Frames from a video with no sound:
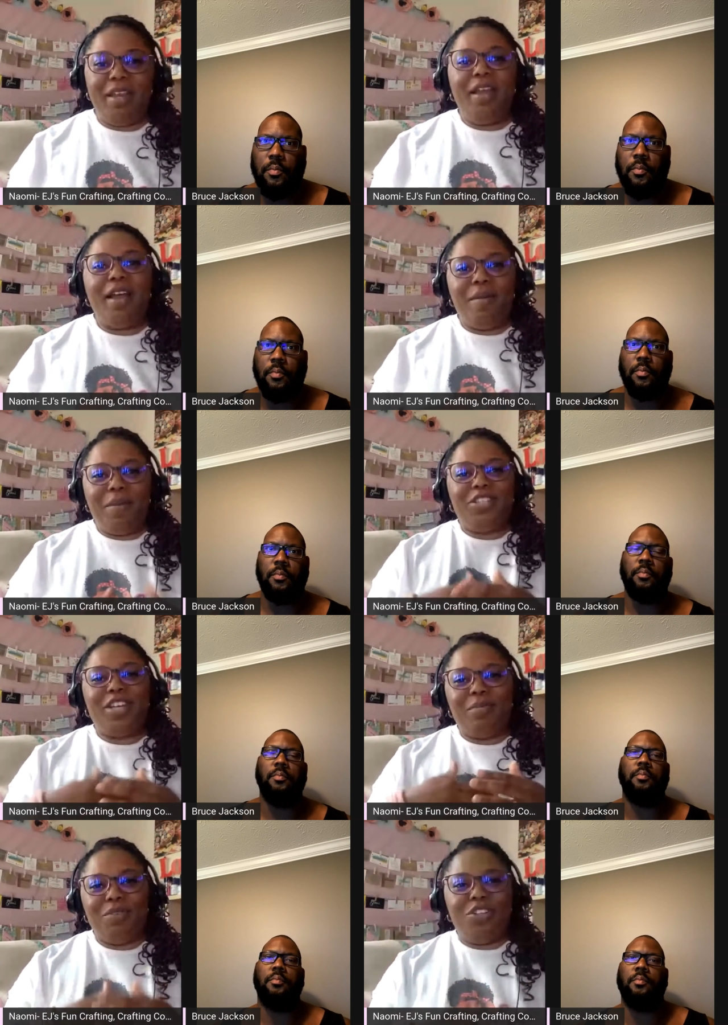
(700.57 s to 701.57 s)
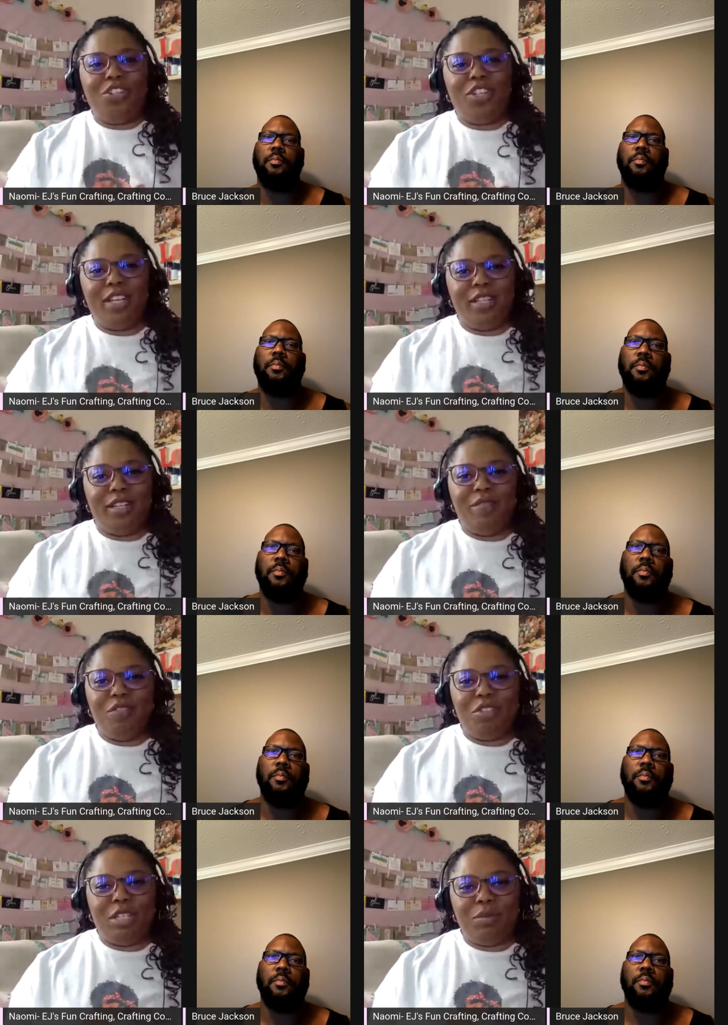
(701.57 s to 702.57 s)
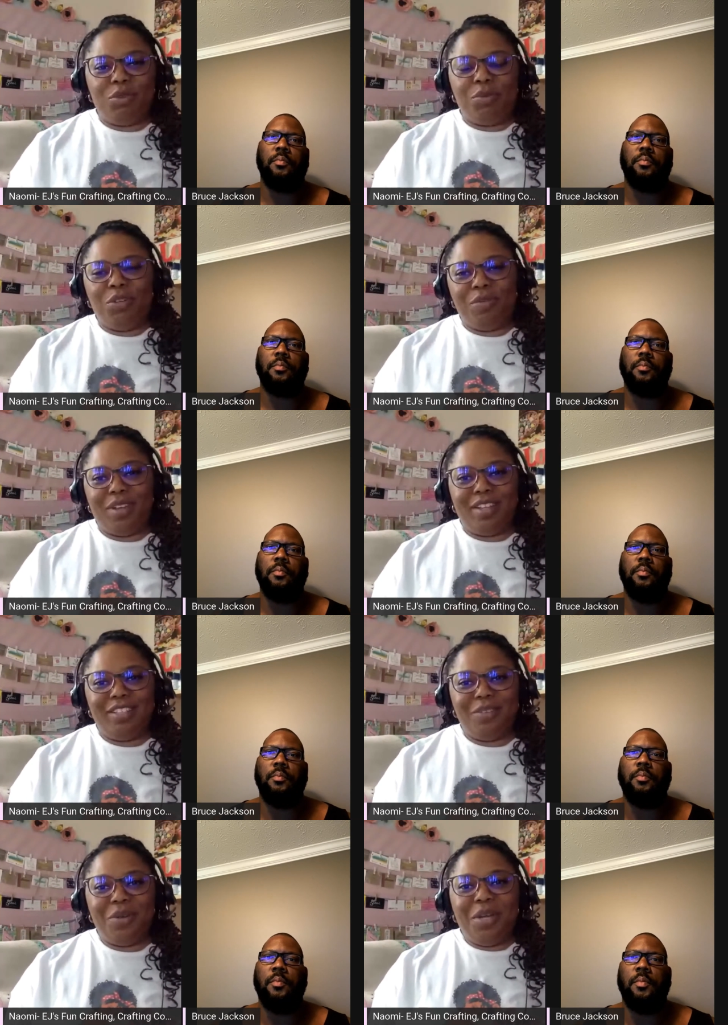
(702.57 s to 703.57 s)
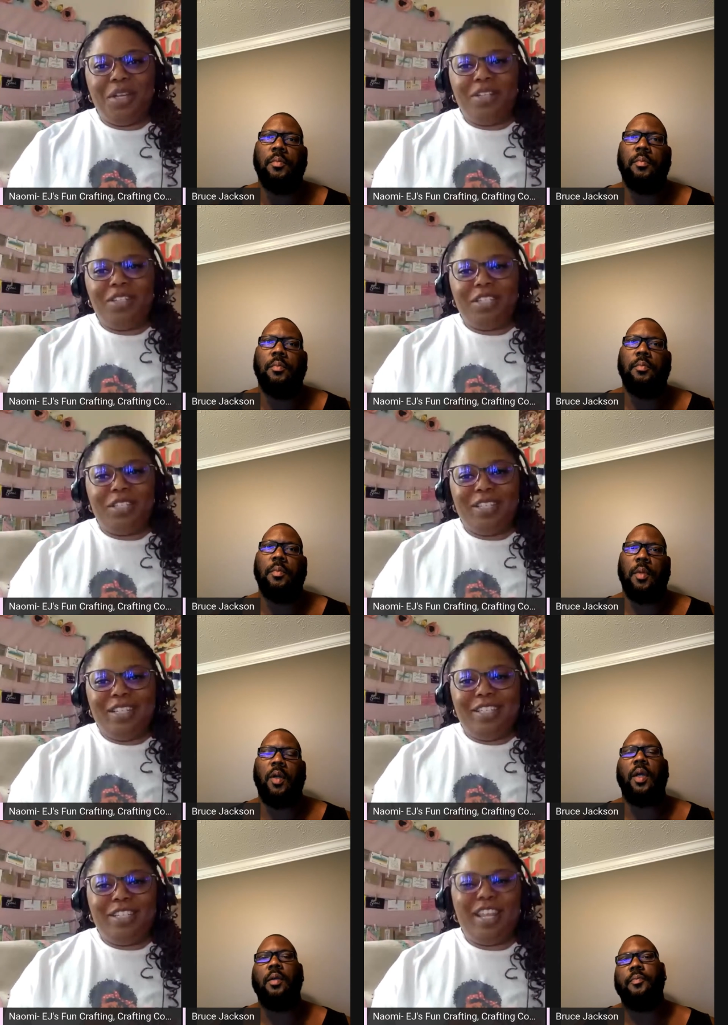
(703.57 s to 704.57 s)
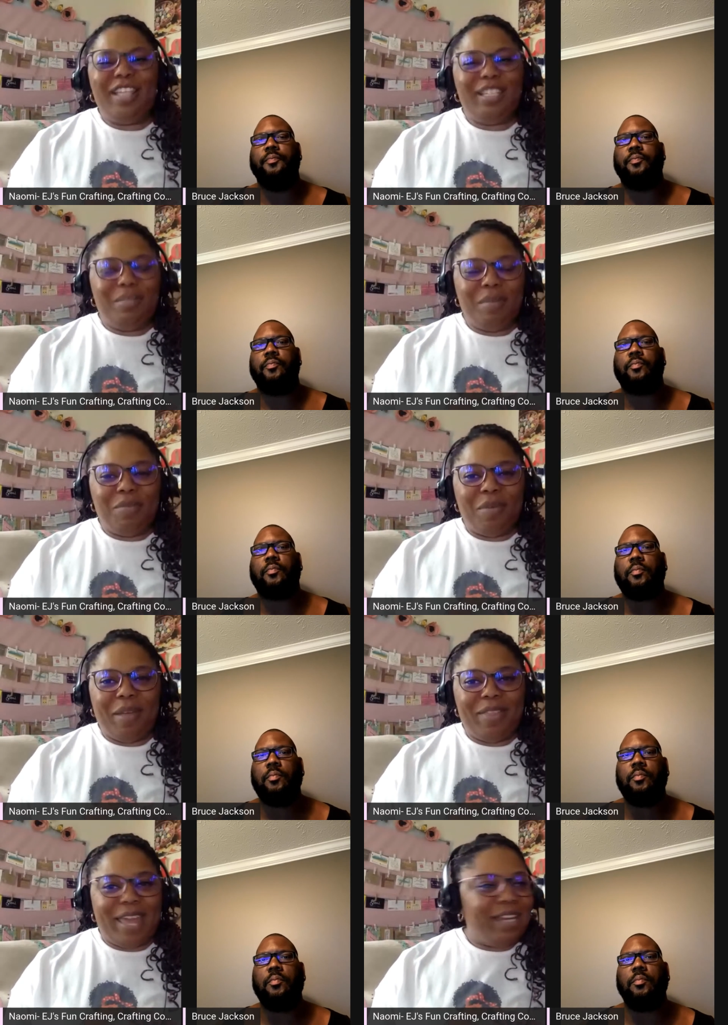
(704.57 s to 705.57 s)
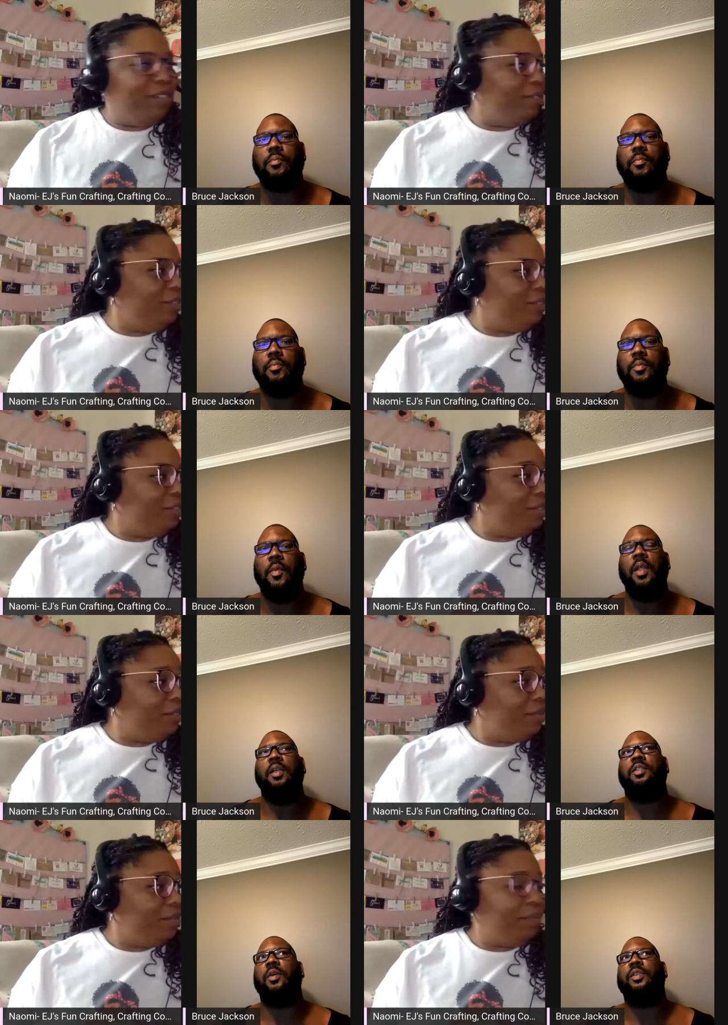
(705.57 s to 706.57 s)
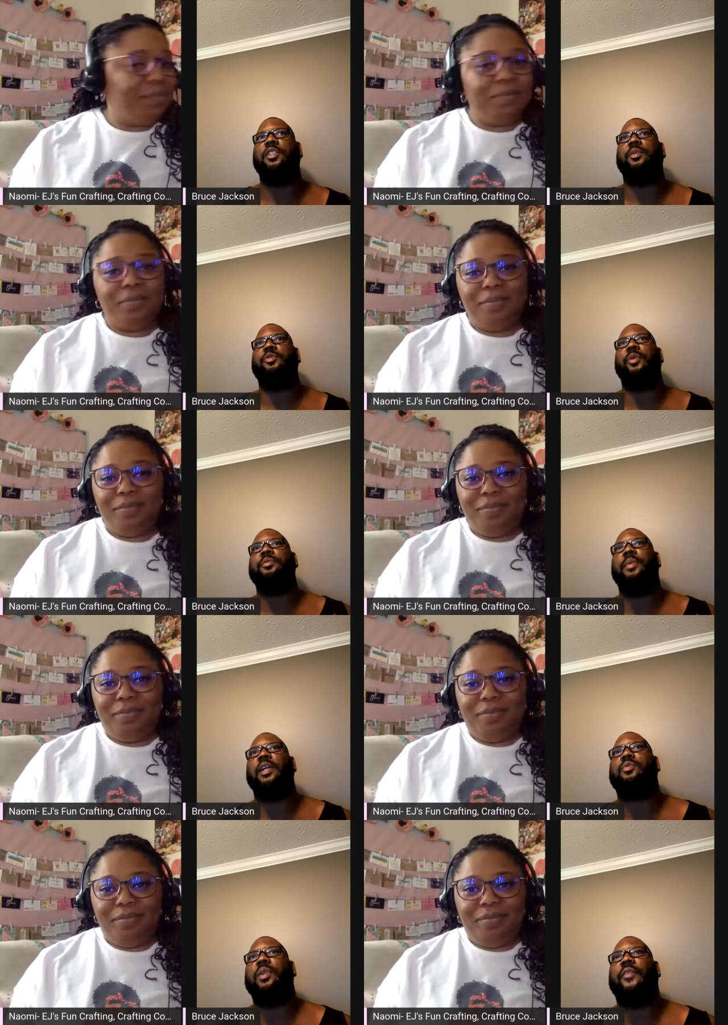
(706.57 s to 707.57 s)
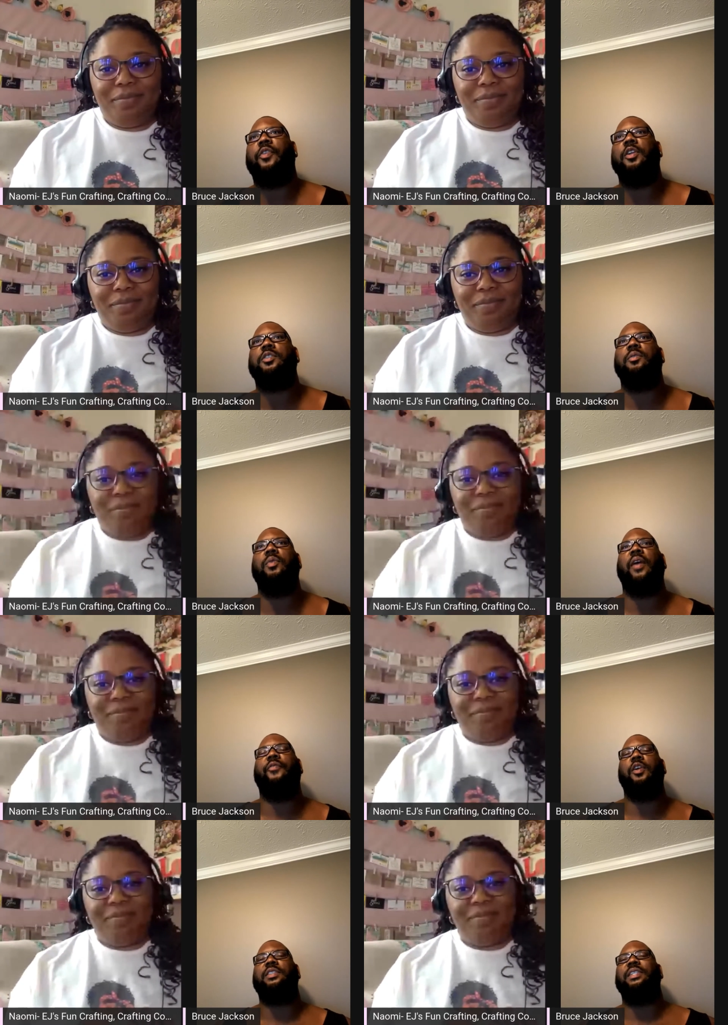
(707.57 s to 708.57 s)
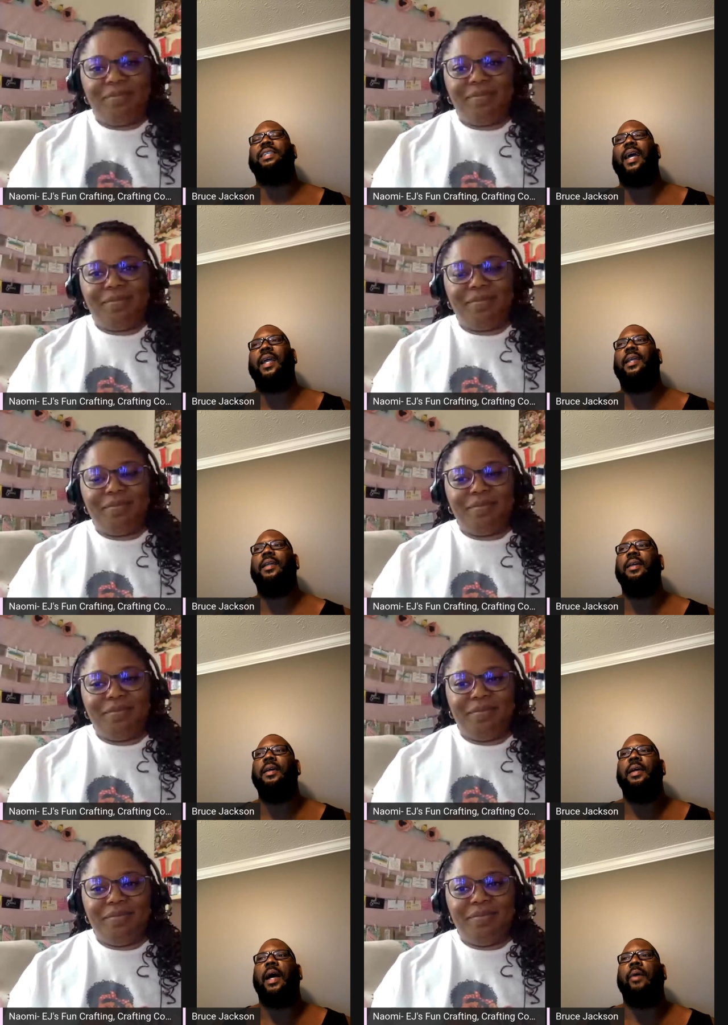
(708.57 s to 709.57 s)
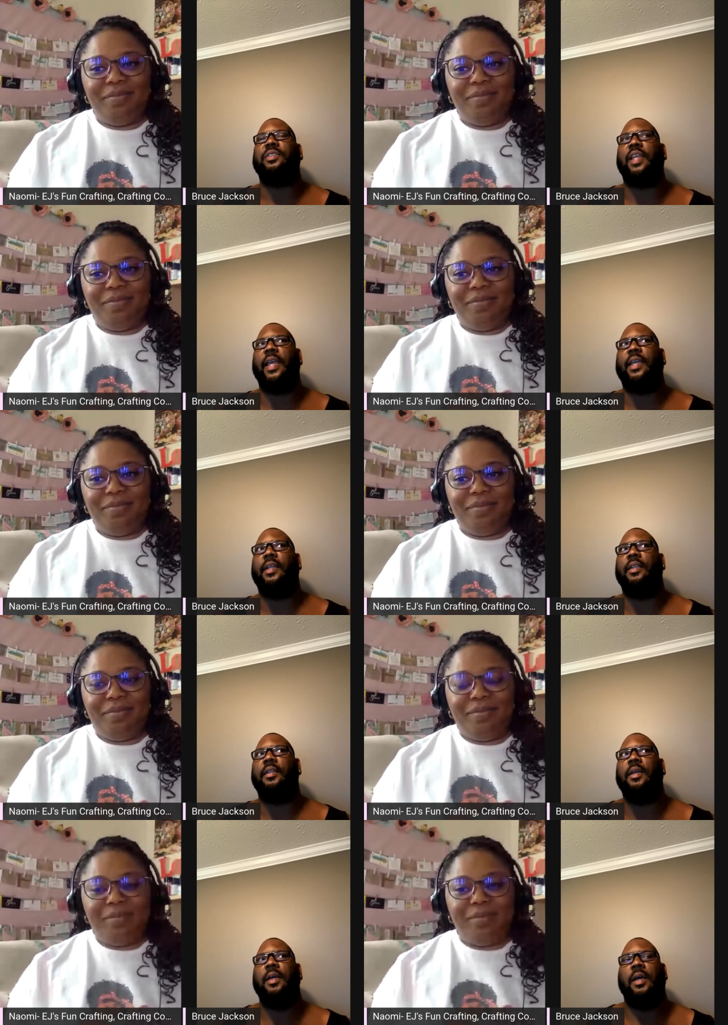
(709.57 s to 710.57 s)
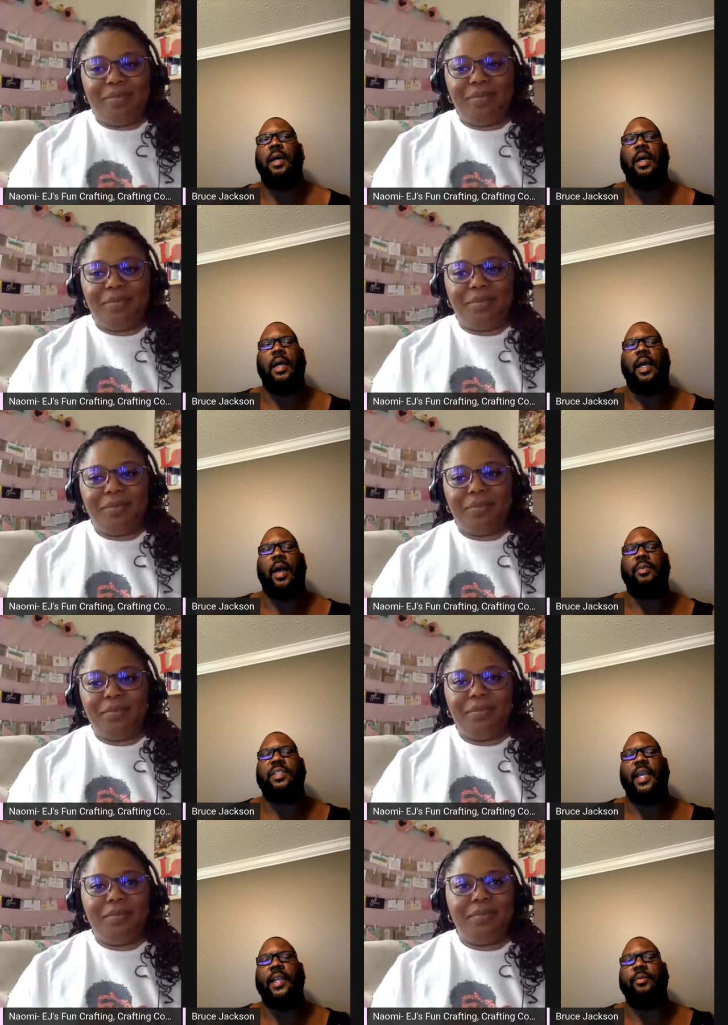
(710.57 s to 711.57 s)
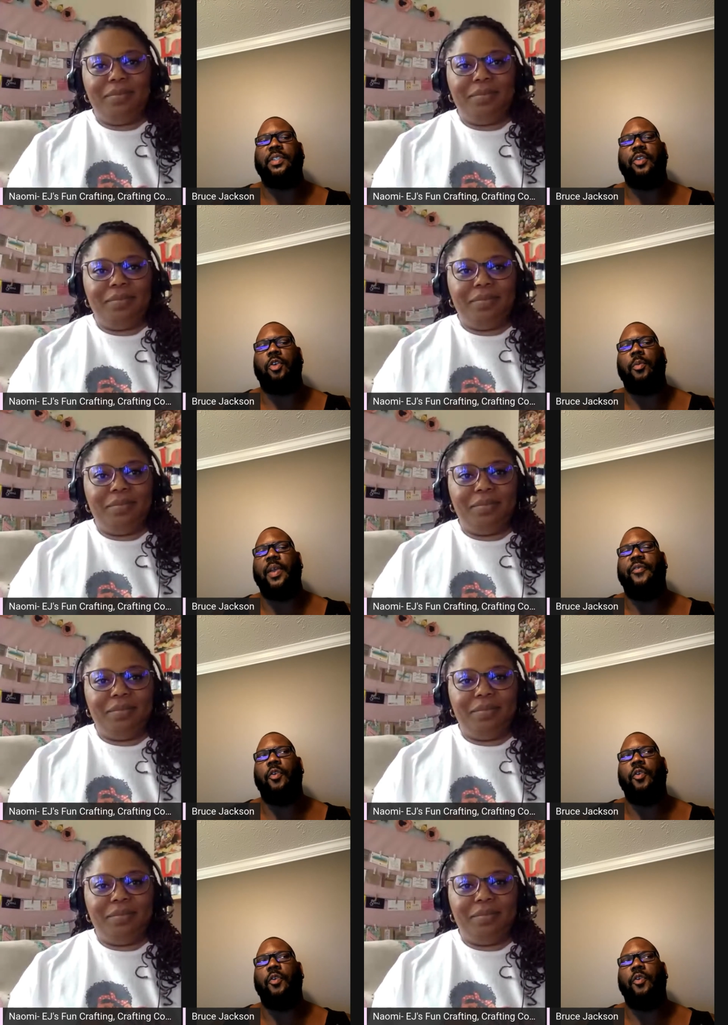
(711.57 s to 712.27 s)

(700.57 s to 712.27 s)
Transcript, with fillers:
Speaker 1: how much I appreciate and love your subscription box. So just okay. just tell us a little bit more about that.
Speaker 2: So the subscription box, when I first when I first designed it, I was thinking, I was saying it was either going to be